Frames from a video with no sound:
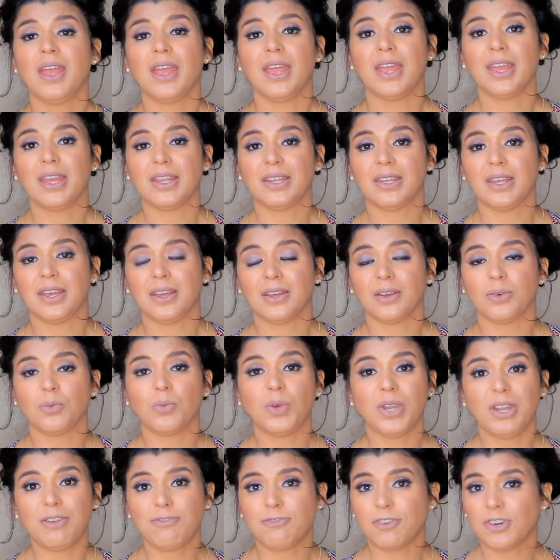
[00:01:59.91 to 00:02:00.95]
and
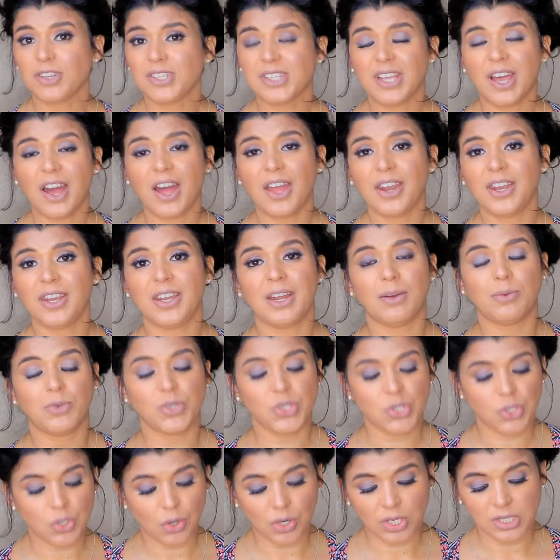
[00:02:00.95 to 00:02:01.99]
when I first got it I
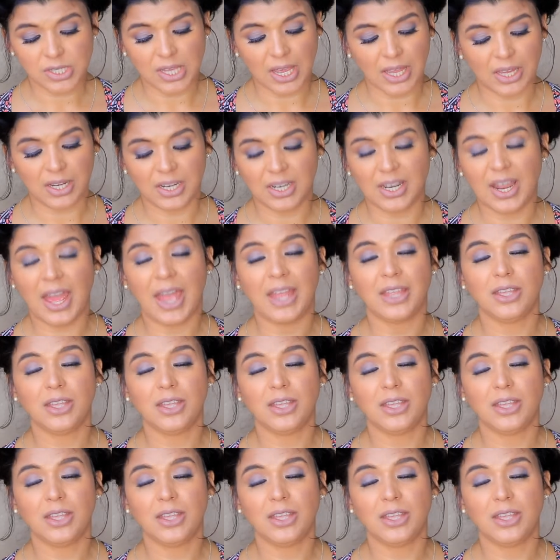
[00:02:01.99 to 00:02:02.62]
was so excited I